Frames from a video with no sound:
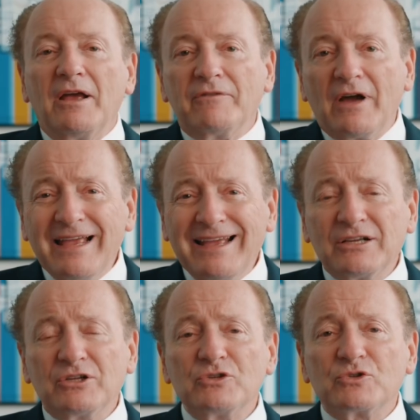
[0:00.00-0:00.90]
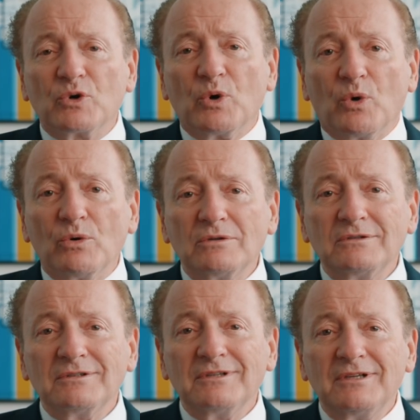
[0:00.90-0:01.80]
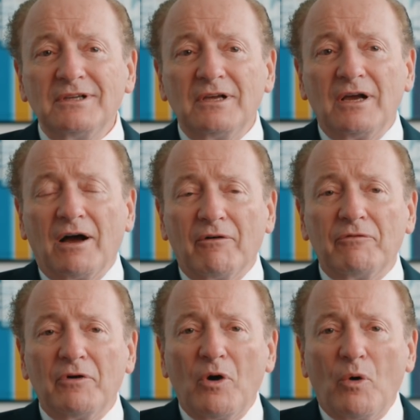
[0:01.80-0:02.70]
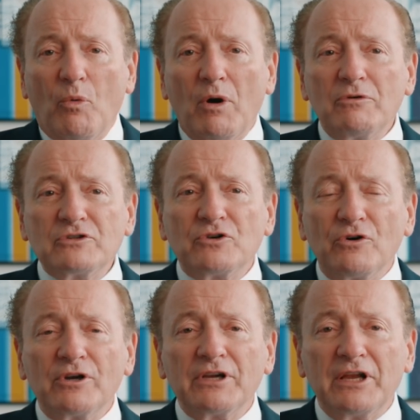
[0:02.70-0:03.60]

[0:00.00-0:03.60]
If I had control of what was taught